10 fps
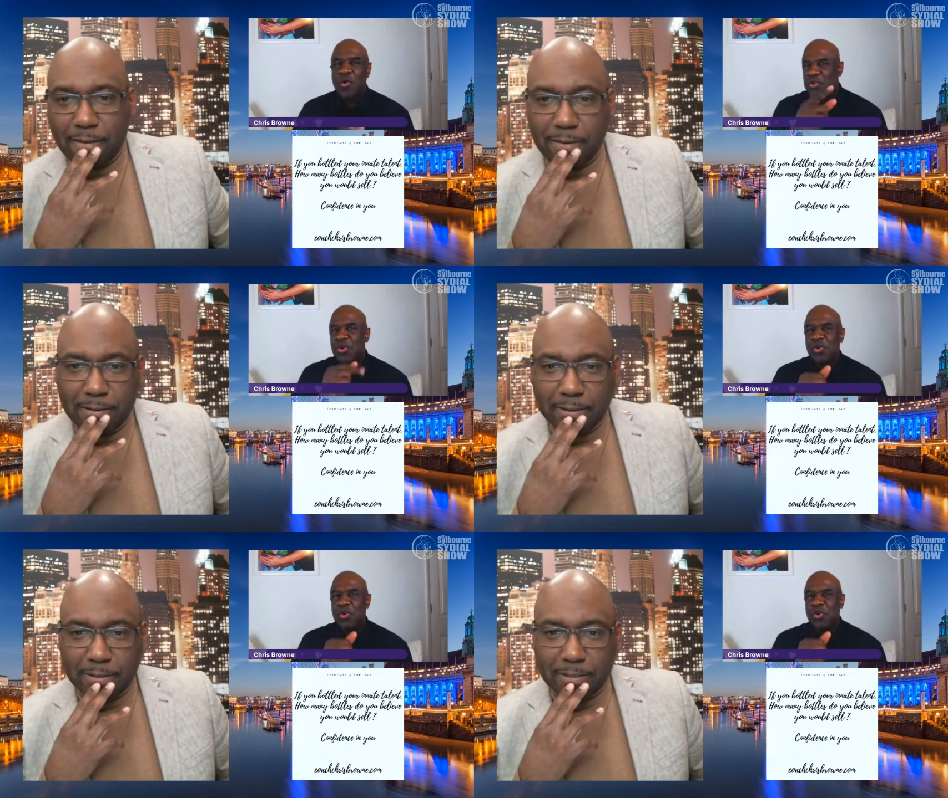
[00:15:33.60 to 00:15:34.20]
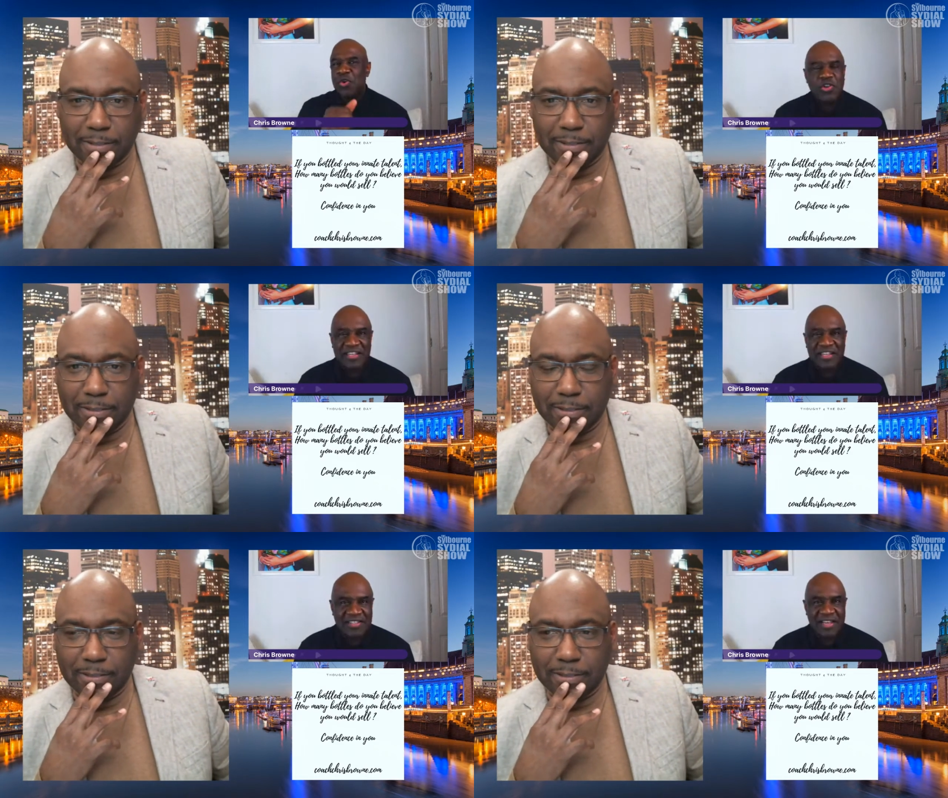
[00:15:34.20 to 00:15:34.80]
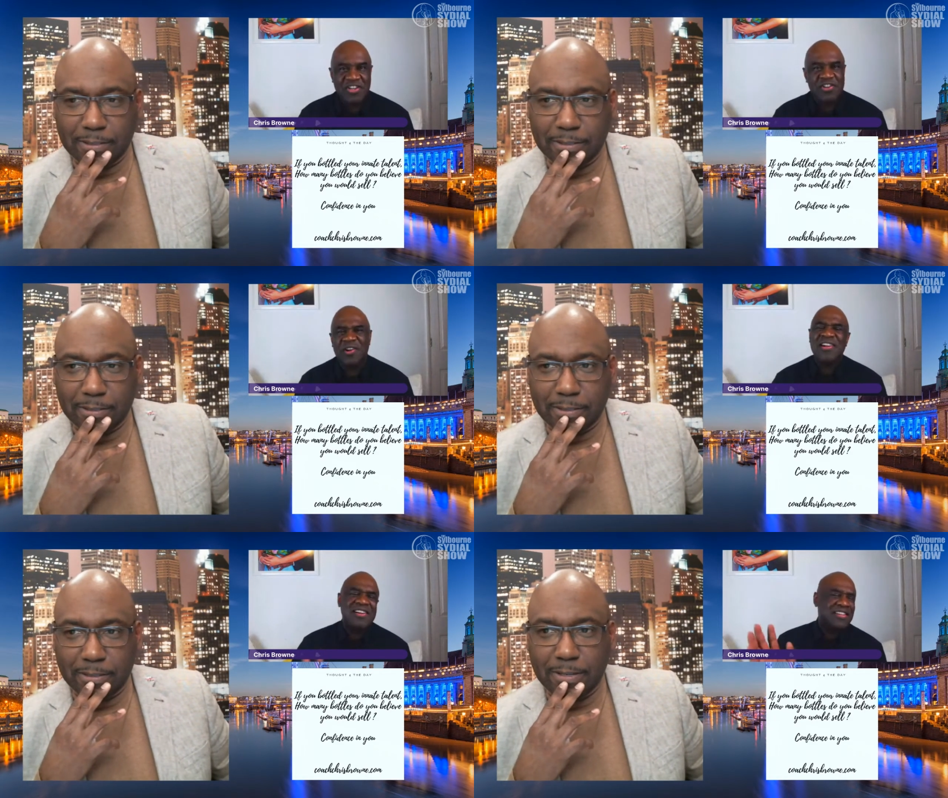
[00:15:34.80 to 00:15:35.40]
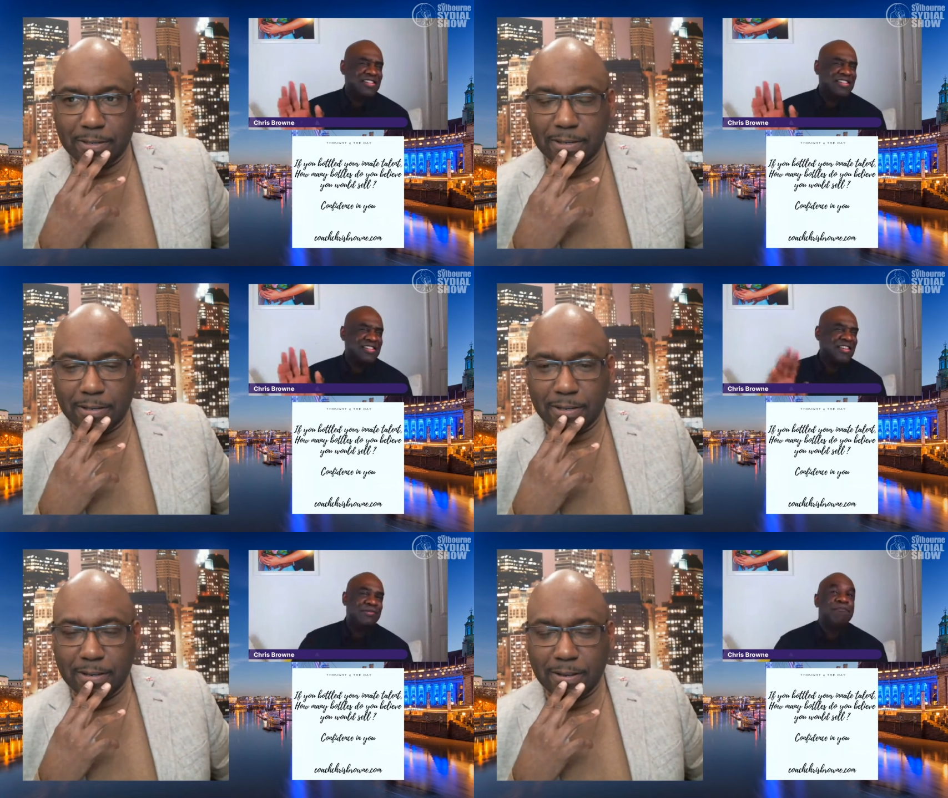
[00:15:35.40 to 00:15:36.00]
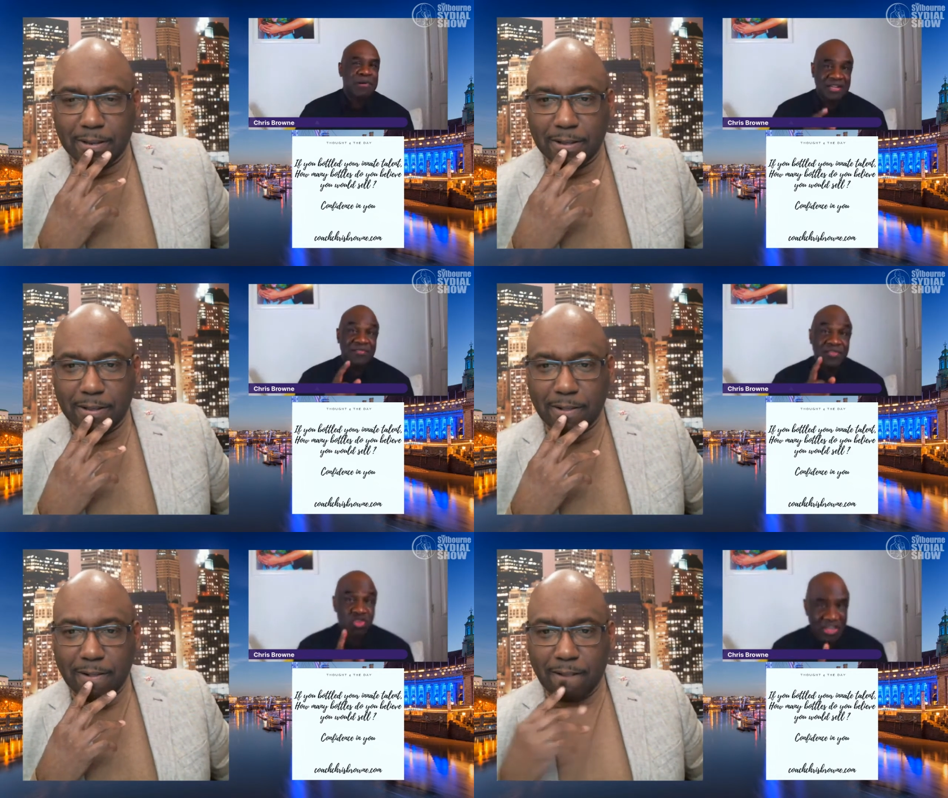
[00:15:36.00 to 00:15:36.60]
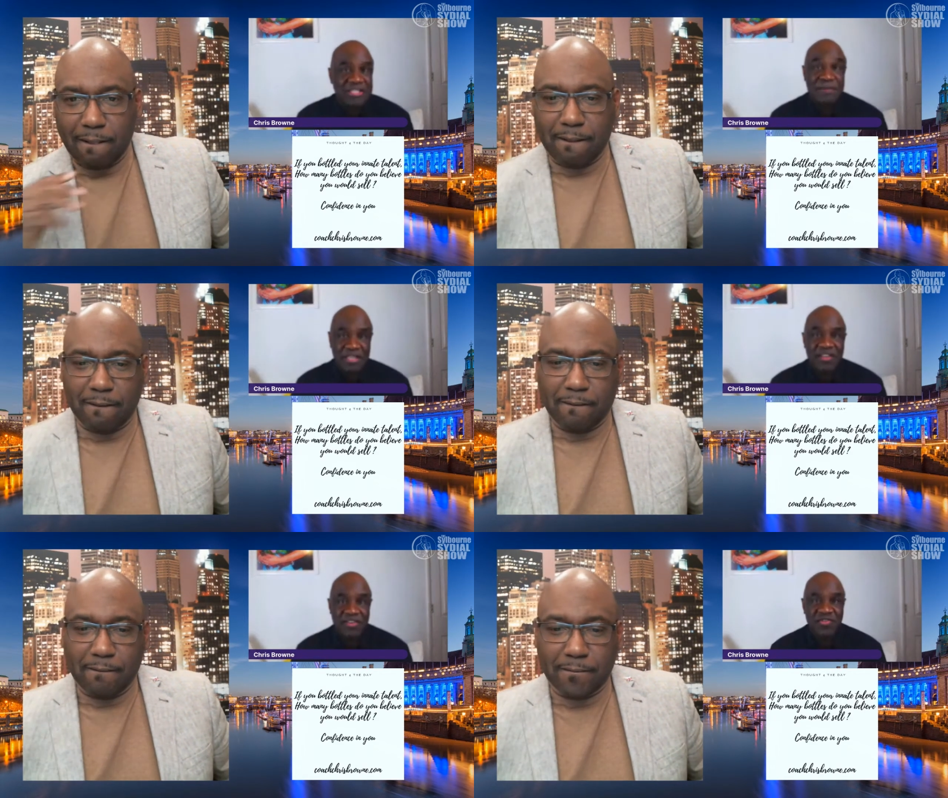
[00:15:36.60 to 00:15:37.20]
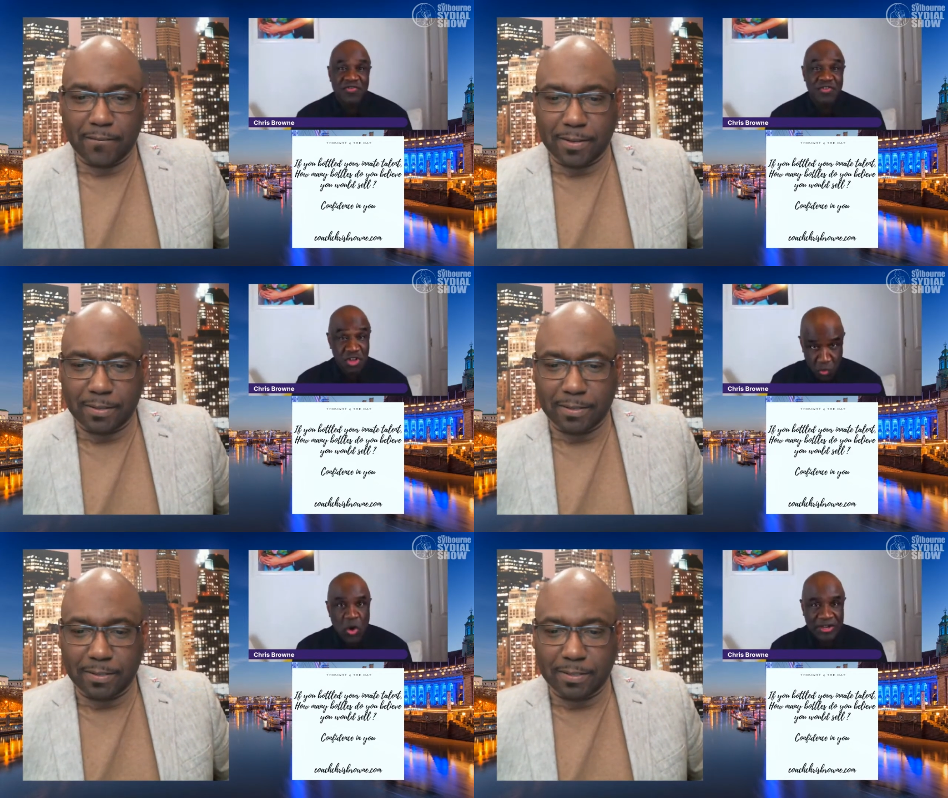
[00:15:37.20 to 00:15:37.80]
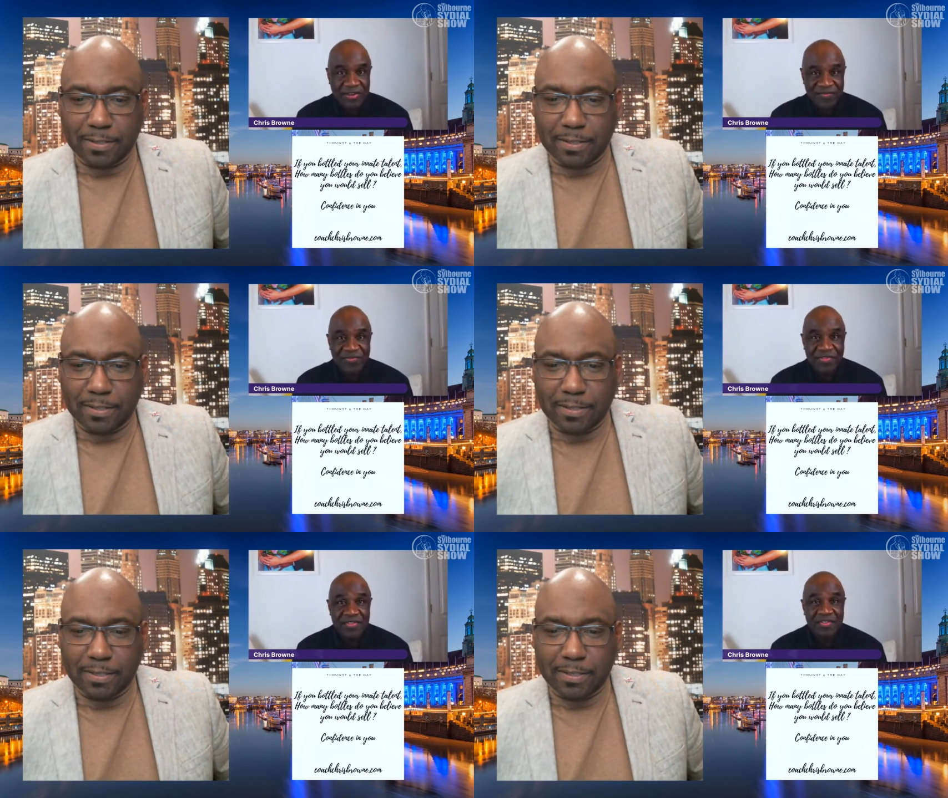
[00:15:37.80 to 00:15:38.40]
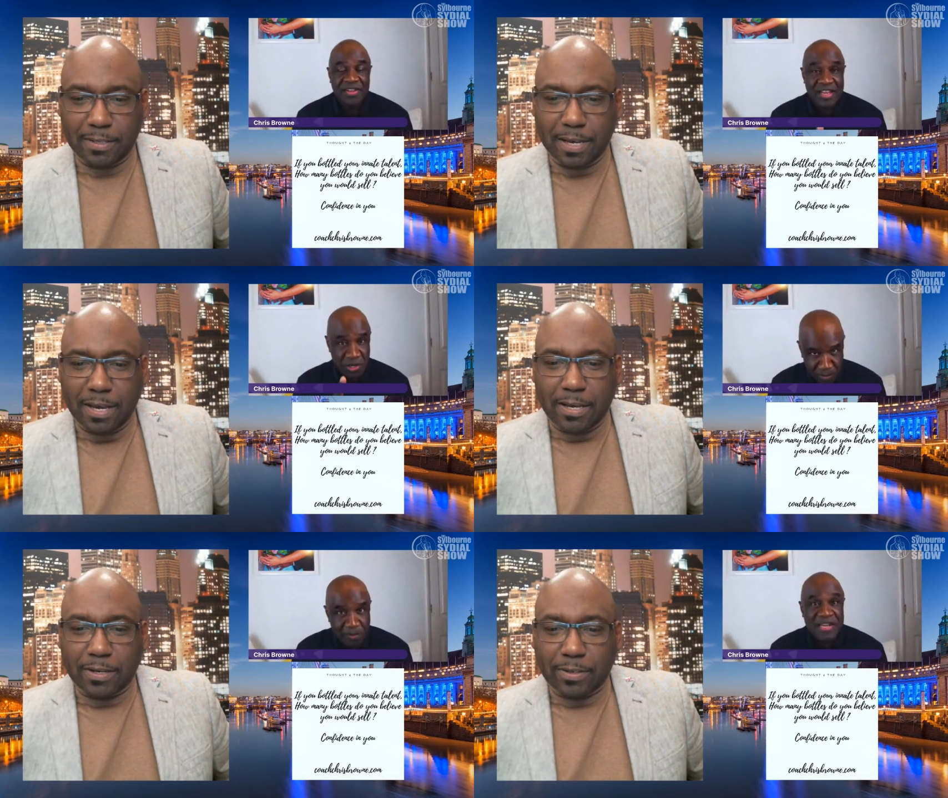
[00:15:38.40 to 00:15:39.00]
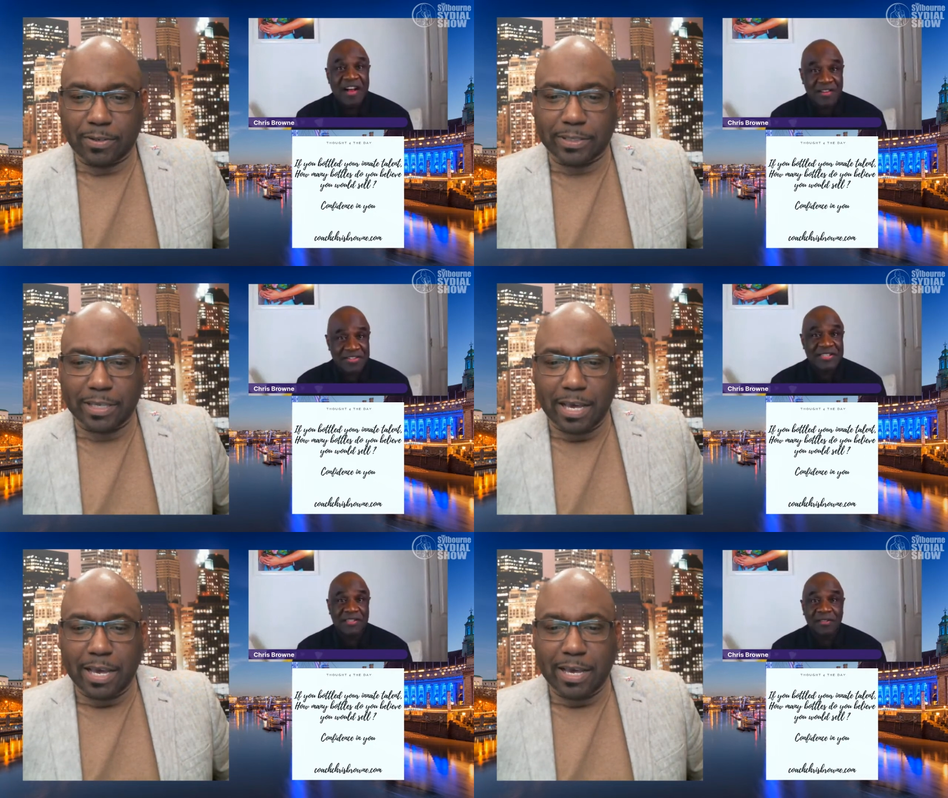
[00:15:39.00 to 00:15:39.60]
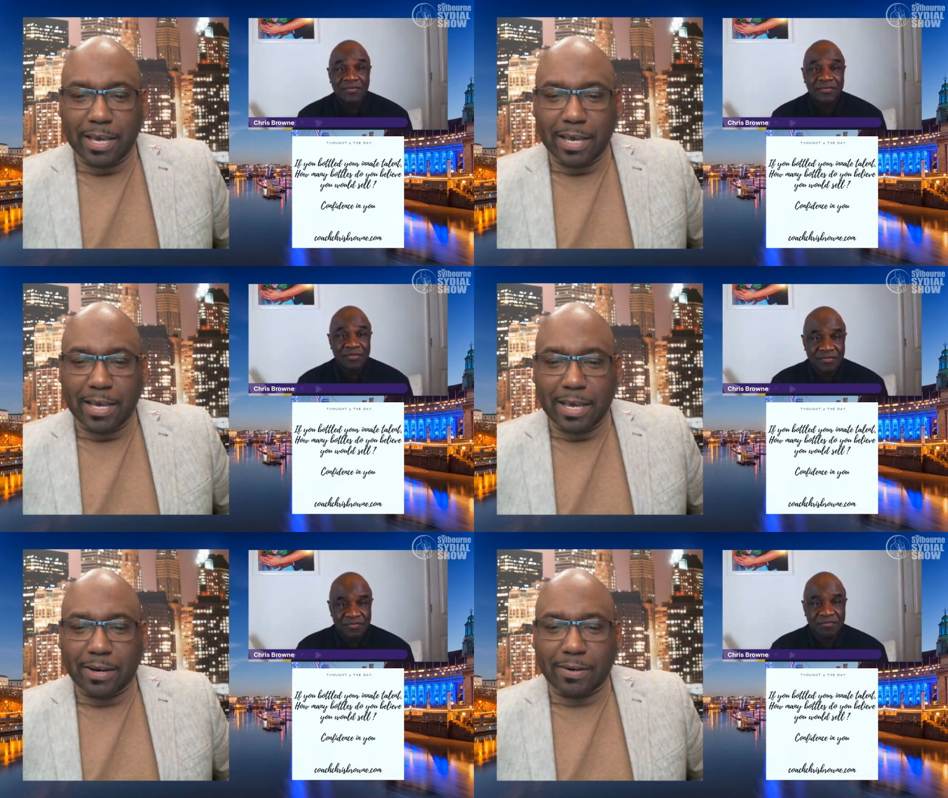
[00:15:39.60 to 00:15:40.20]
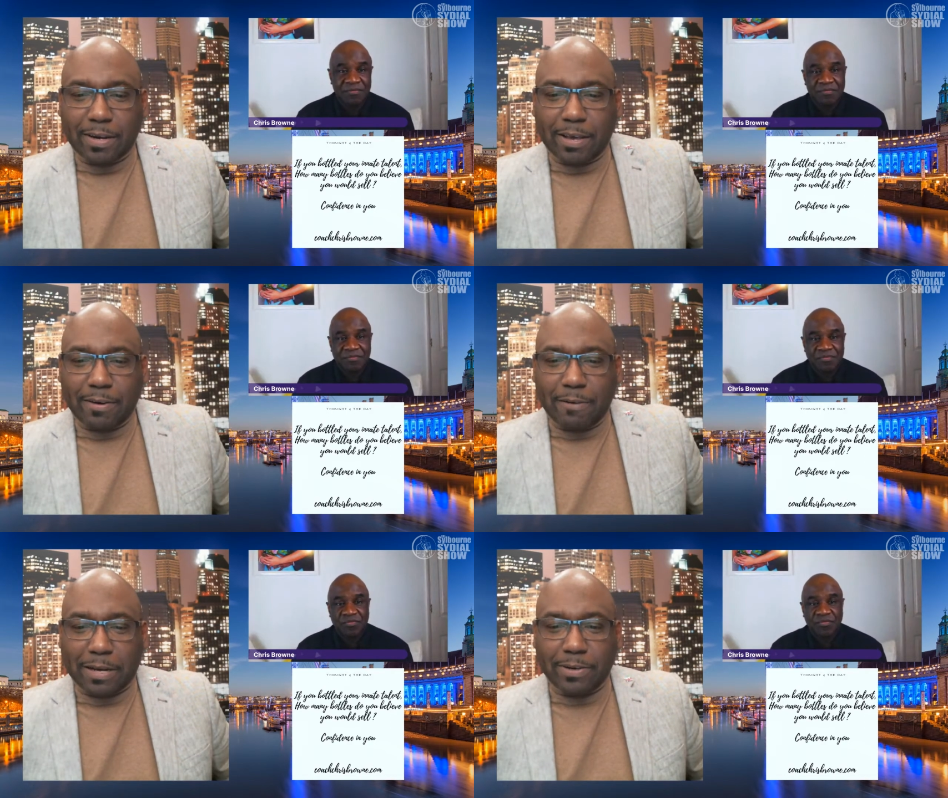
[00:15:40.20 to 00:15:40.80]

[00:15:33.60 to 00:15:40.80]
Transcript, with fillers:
Speaker 1: Oh, you're good at this. And you go, Oh, no, I'm not. But trust me, you were. And you Correct. probably are still
Speaker 2: if I to